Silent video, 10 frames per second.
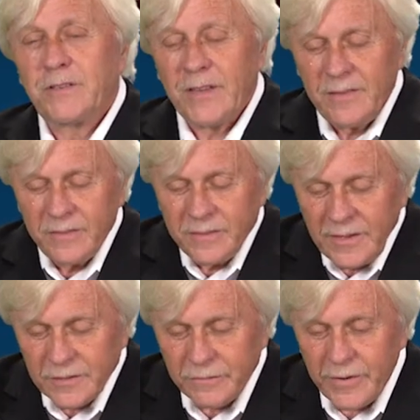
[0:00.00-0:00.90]
But it's in
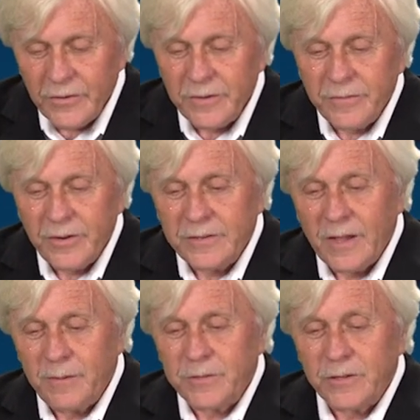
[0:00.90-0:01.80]
these very, very
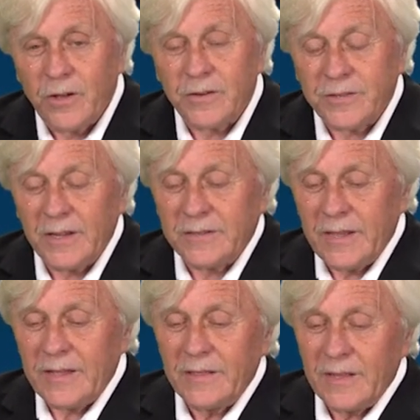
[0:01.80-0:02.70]
times that God is saying,
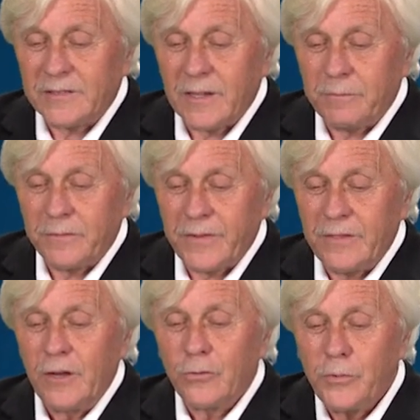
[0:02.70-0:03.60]
take a step of
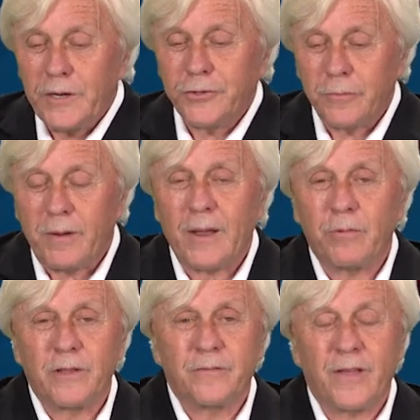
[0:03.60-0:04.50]
faith. Read your
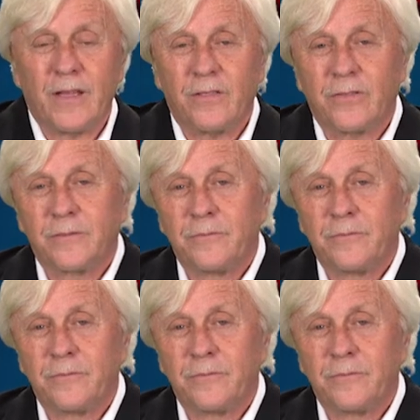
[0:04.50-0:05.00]
Bible in faith.